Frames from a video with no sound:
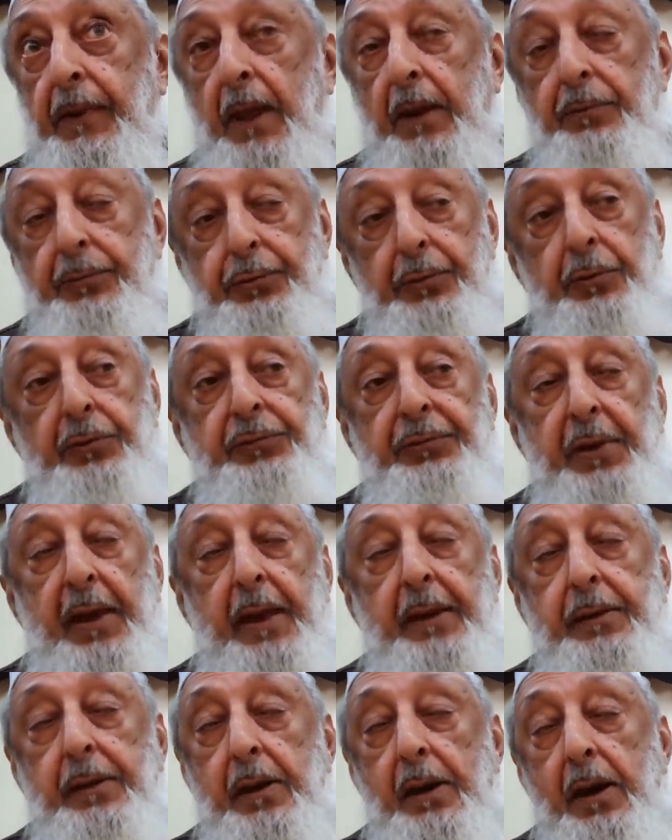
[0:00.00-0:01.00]
And so
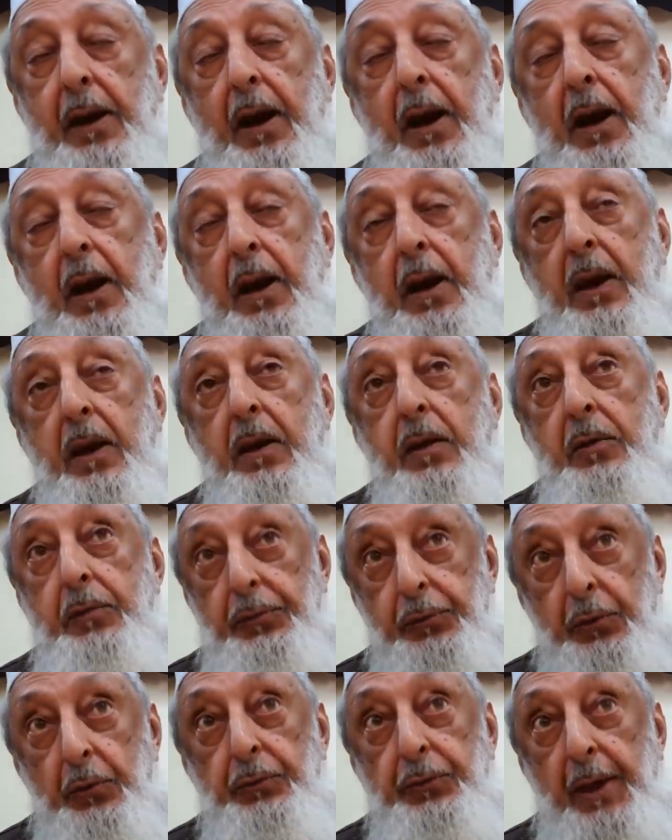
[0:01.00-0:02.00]
said,
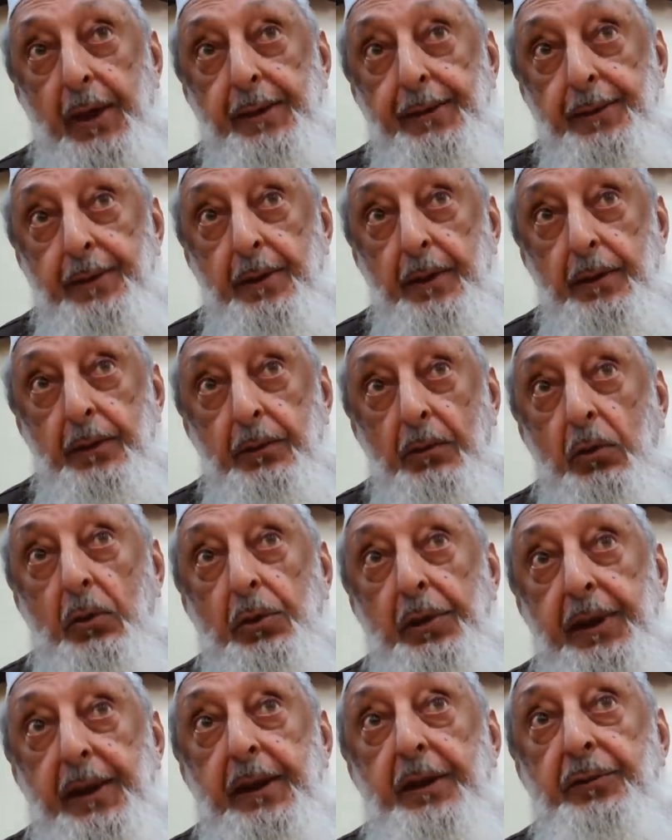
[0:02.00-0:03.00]
so done. And
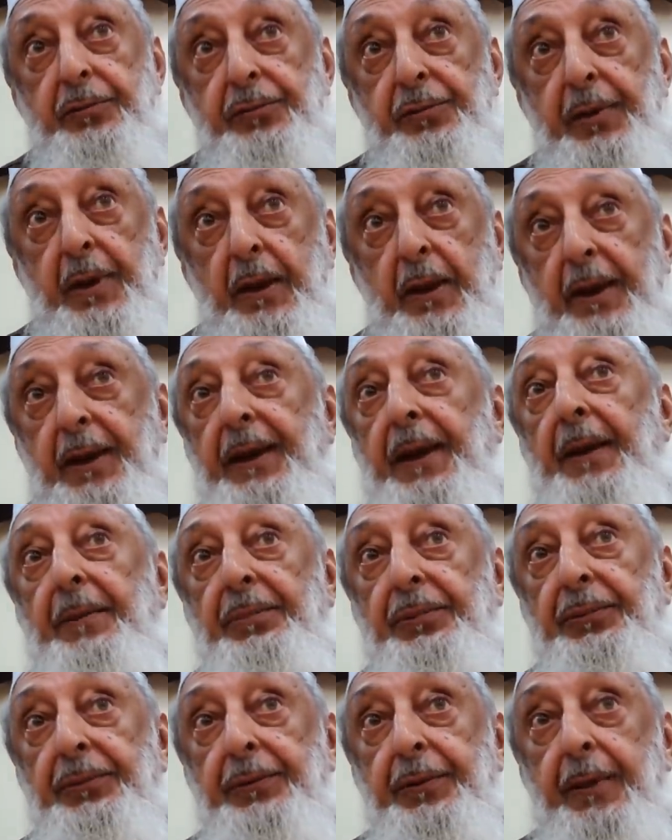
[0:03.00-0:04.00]
Holy Israel
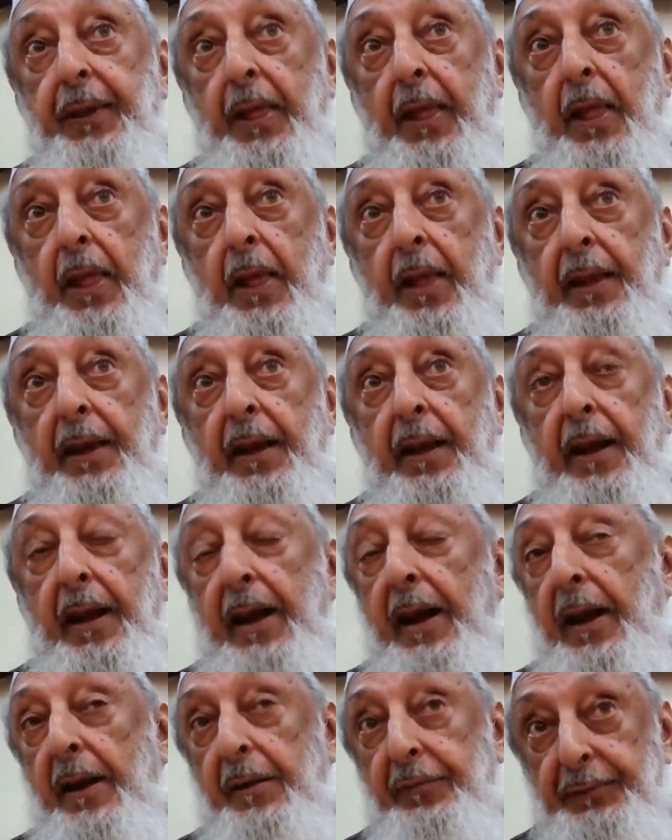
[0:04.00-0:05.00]
collapsed
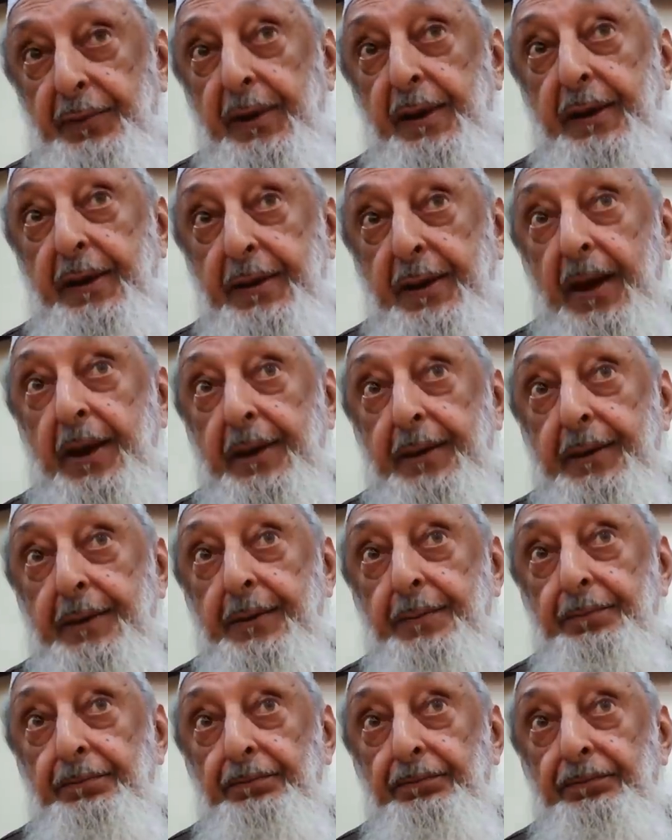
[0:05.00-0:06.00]
after he
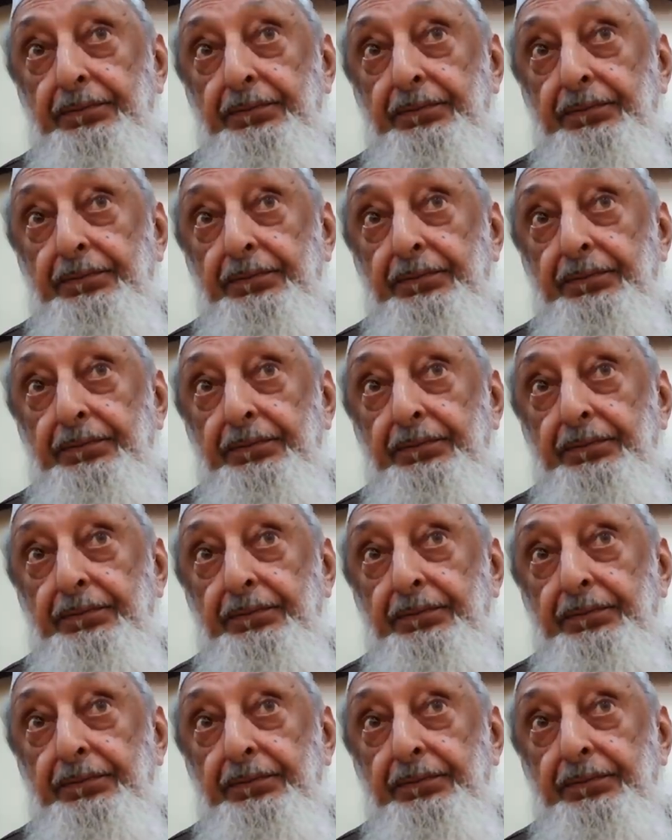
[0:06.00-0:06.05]
died.